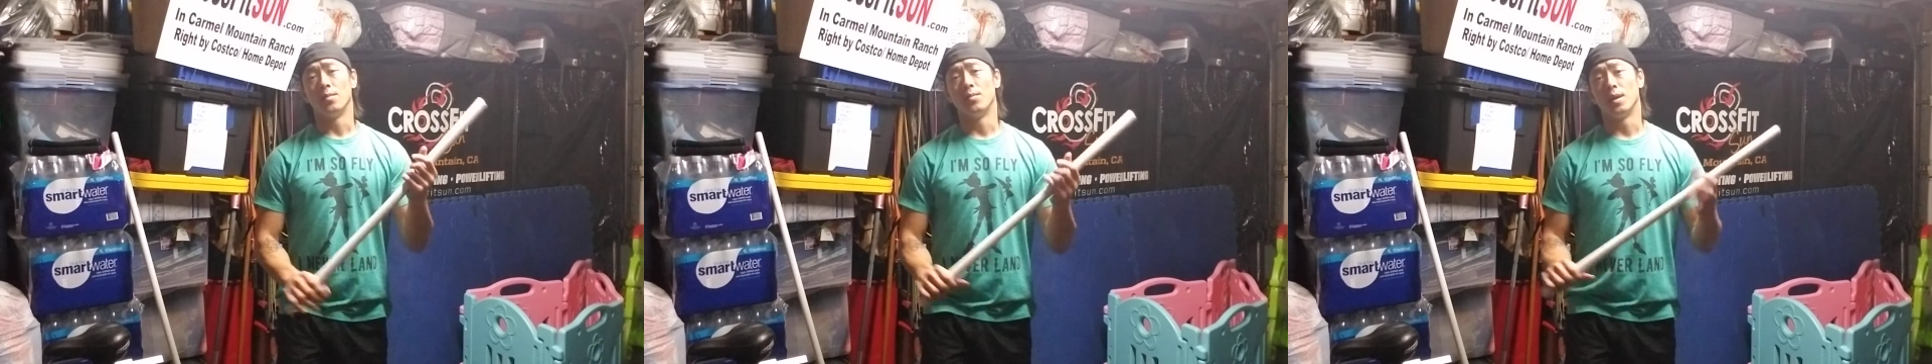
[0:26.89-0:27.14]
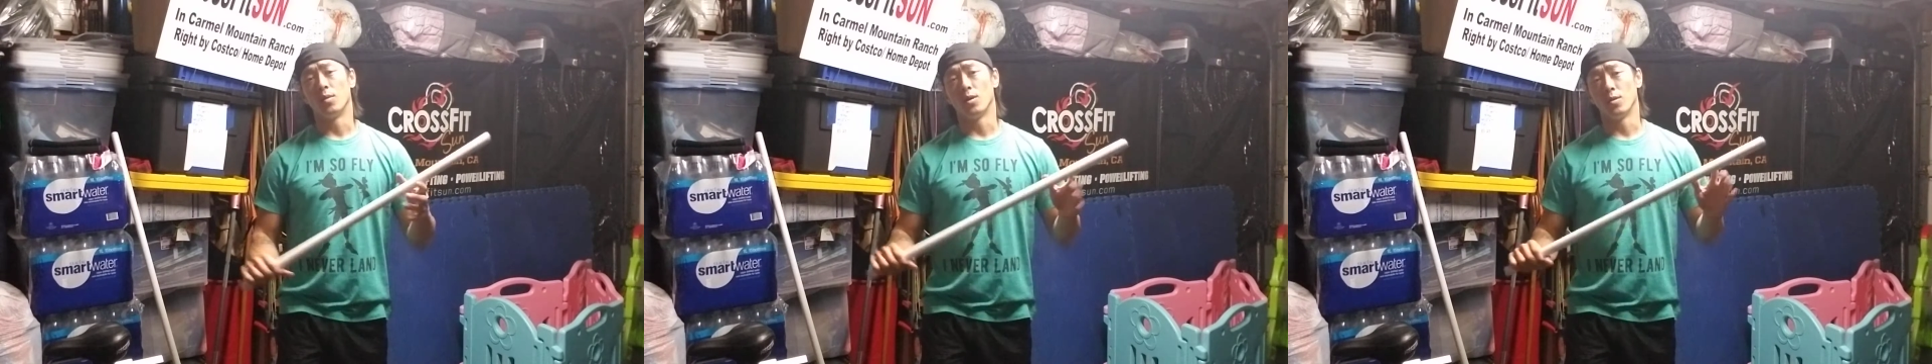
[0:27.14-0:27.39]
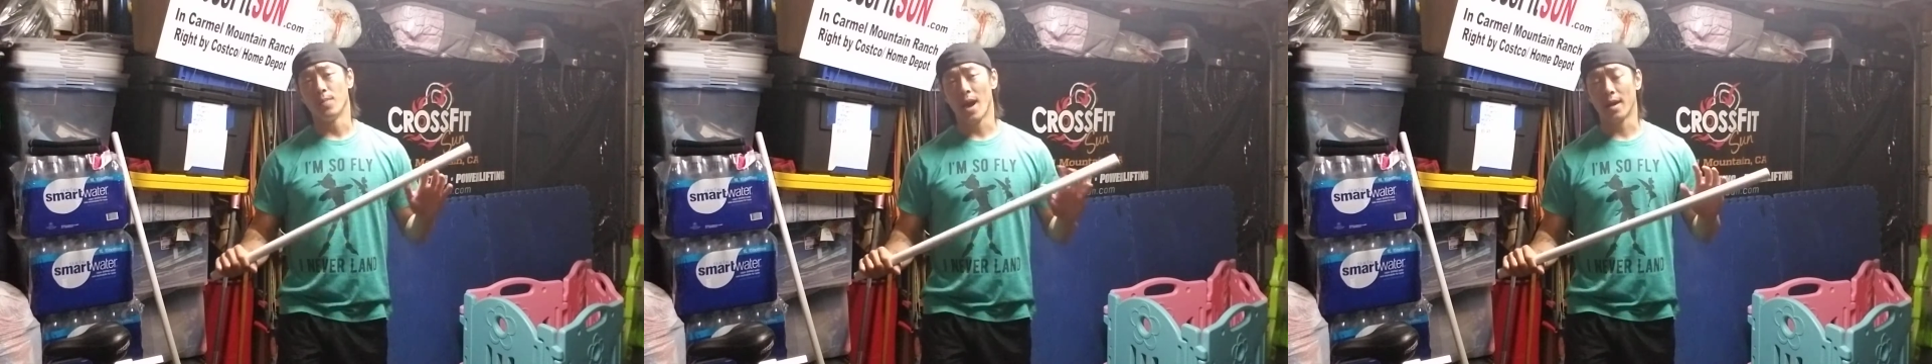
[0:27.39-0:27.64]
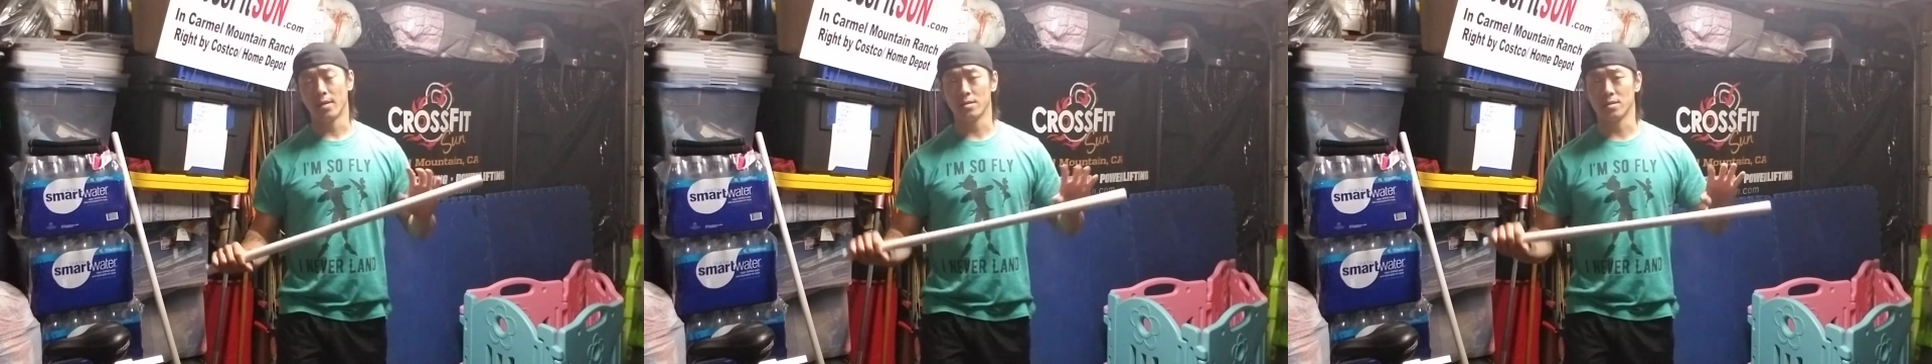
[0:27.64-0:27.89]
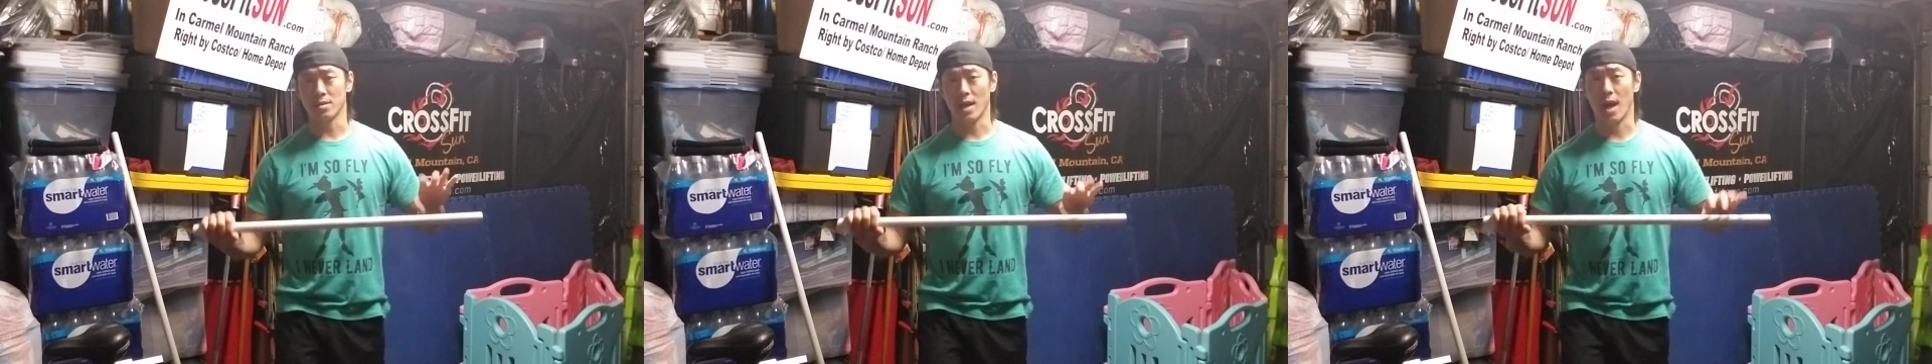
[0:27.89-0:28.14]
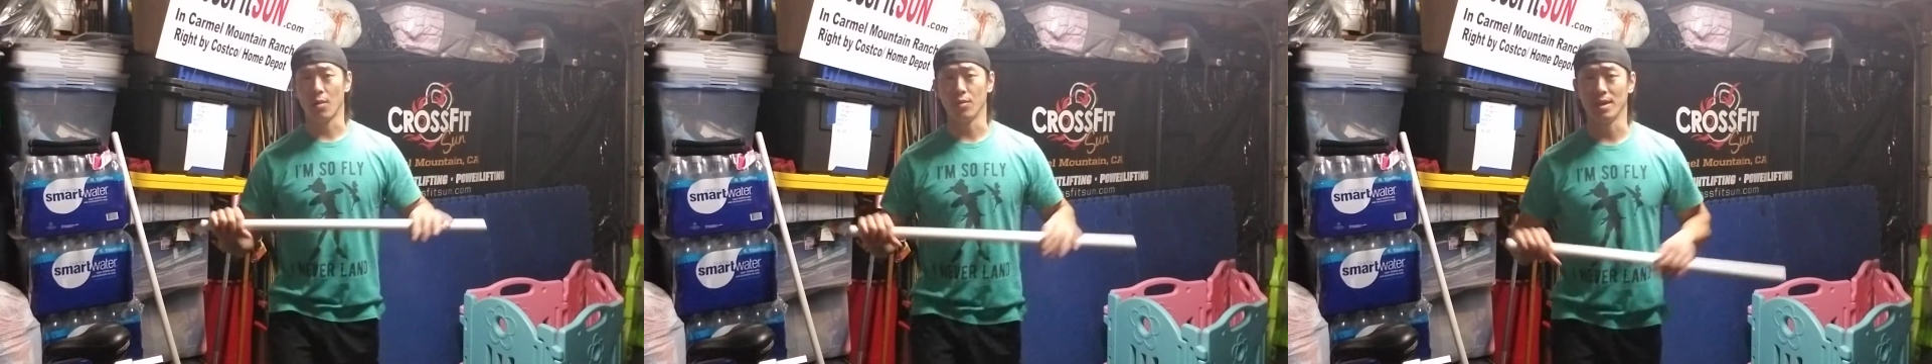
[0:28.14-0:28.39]
But what matters is
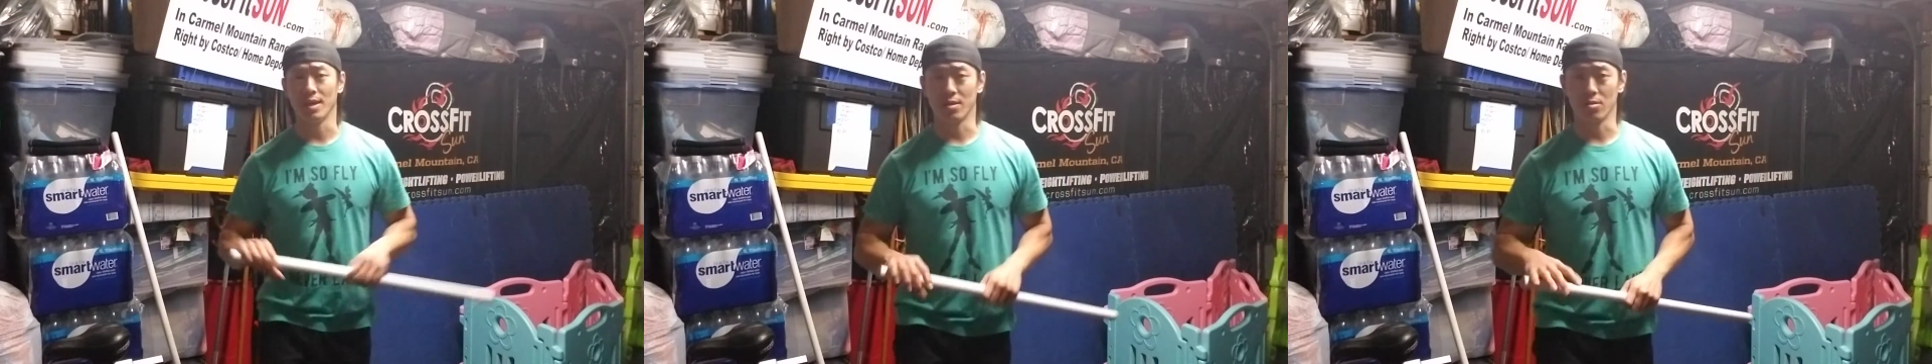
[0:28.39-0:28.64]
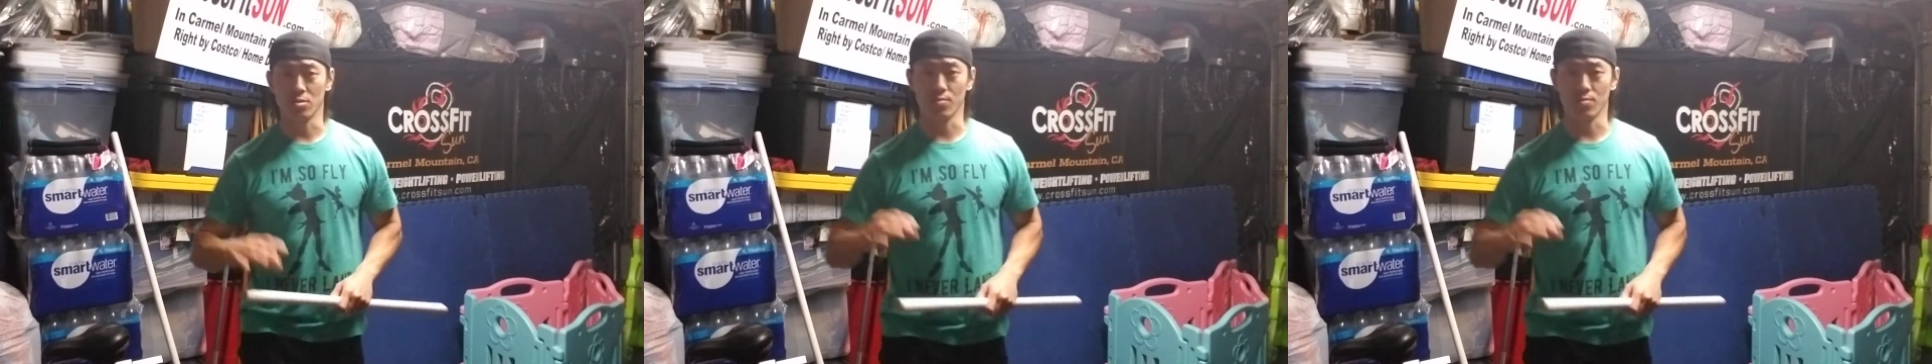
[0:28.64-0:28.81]
how we get those